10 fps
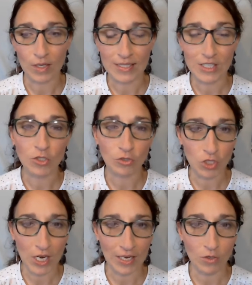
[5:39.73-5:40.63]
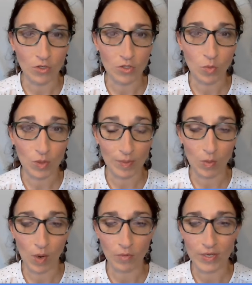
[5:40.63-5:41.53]
additional channels would be
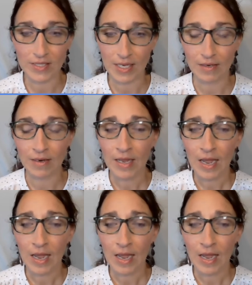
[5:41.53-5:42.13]
one reason.